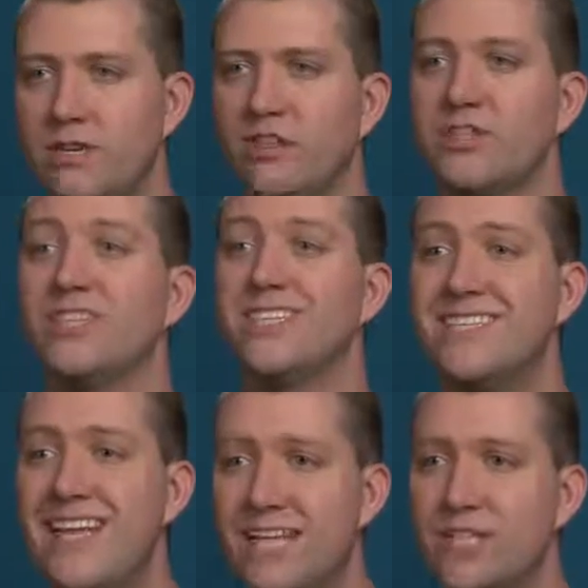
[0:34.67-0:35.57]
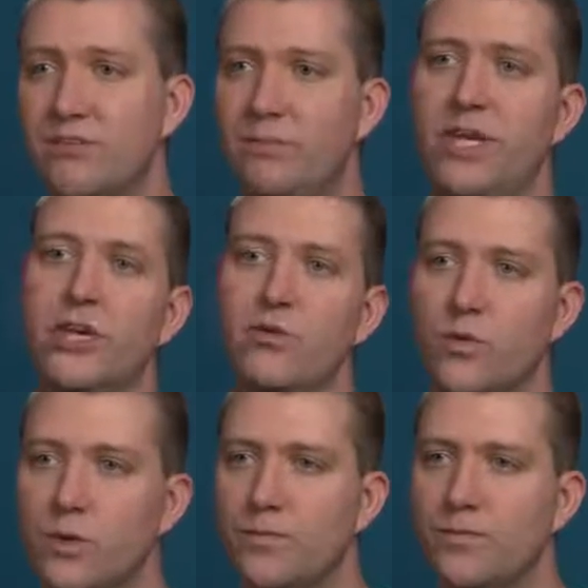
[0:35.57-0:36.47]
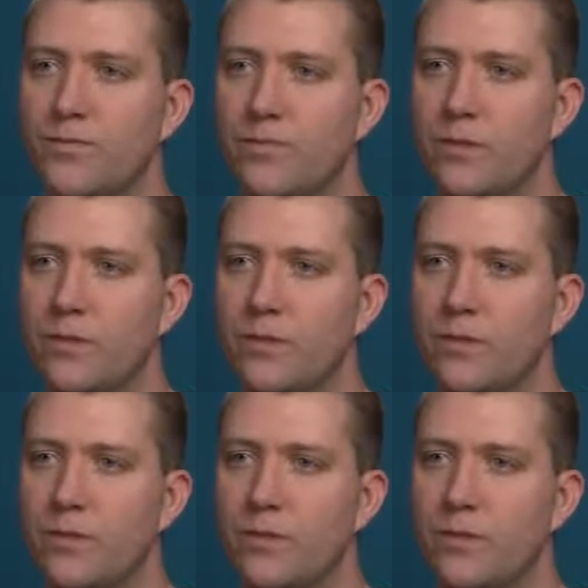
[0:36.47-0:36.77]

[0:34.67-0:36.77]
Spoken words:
which gives us the sense of being in a room.